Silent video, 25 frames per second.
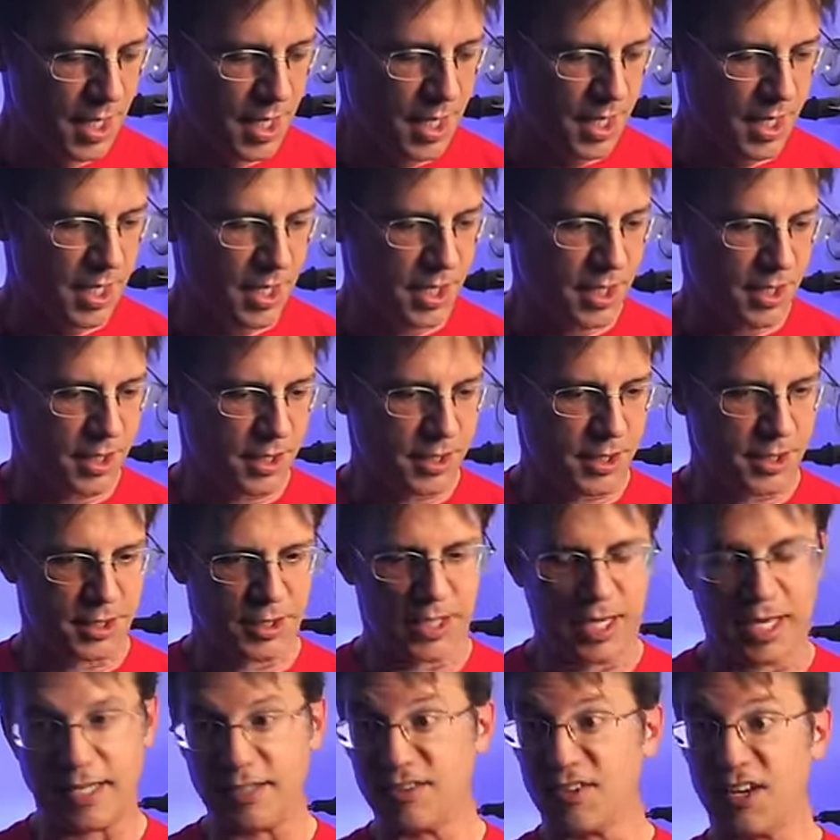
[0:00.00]

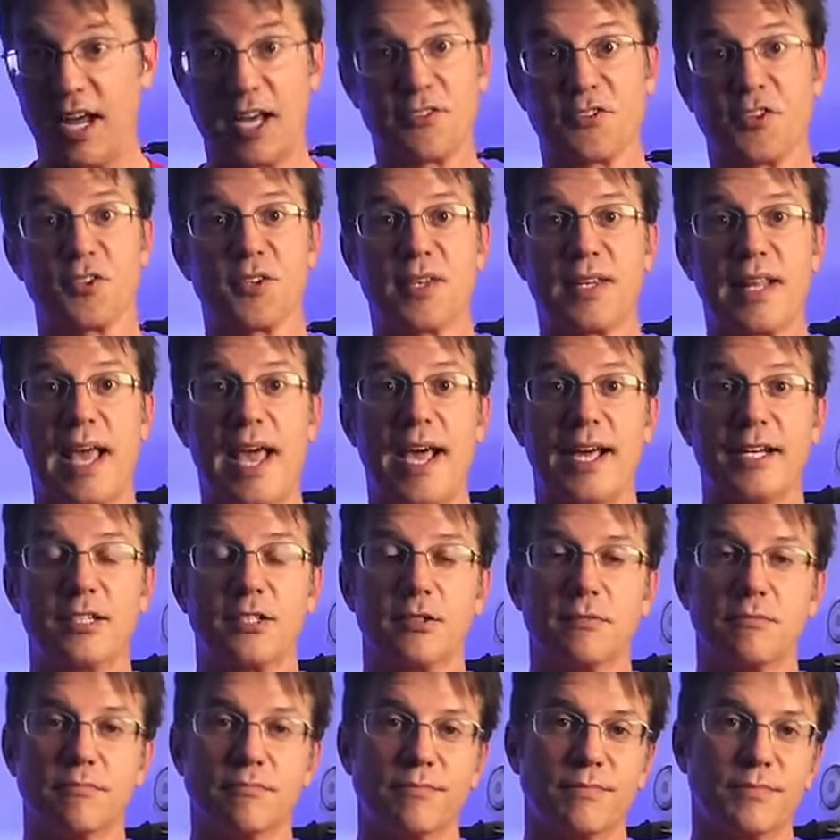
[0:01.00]
Uh, and other than that,
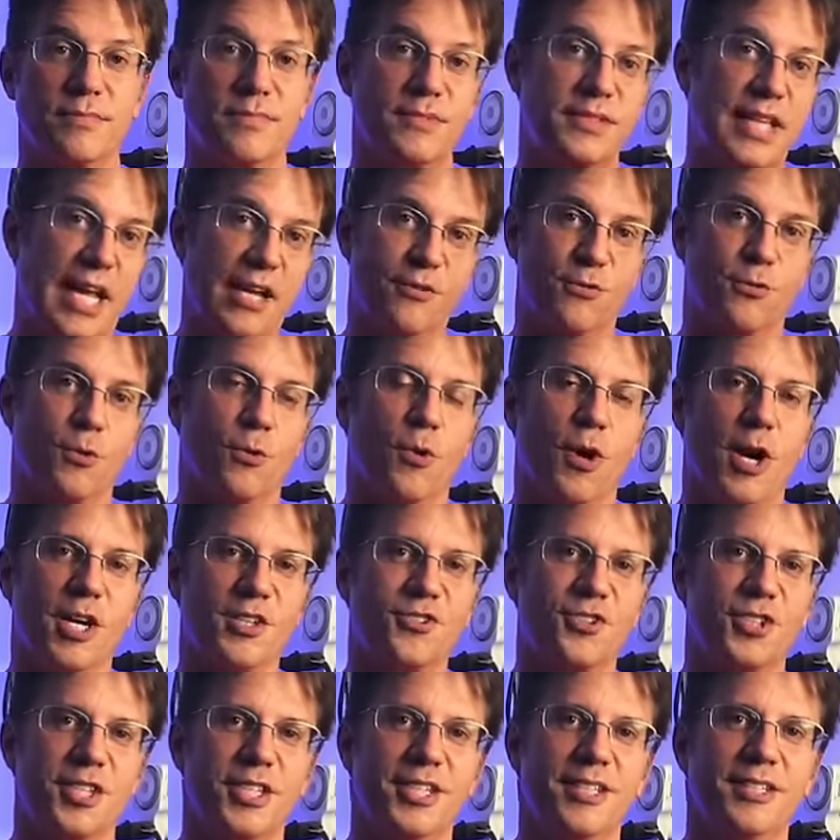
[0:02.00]
thanks for
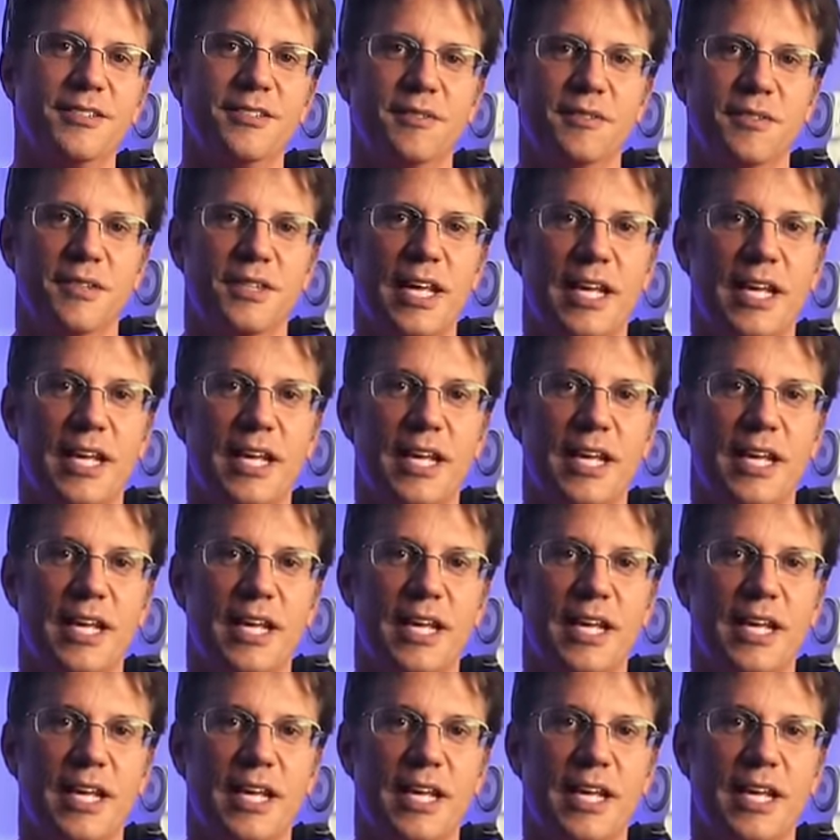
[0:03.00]
watching.